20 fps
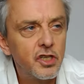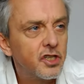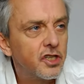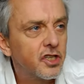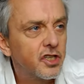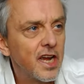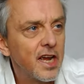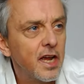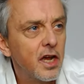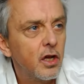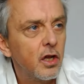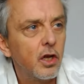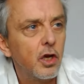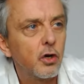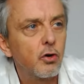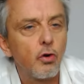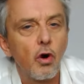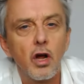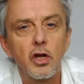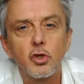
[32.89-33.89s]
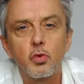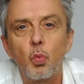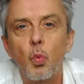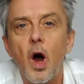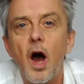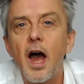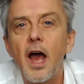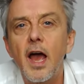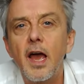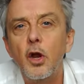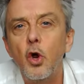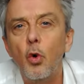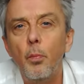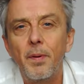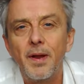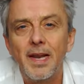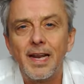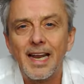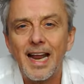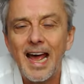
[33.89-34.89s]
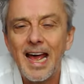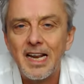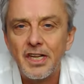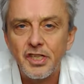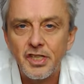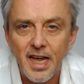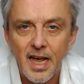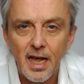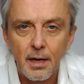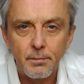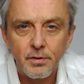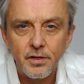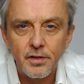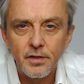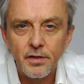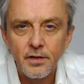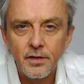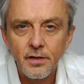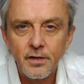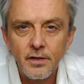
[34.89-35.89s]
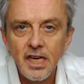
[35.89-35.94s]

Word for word: and sail across wide open landscapes.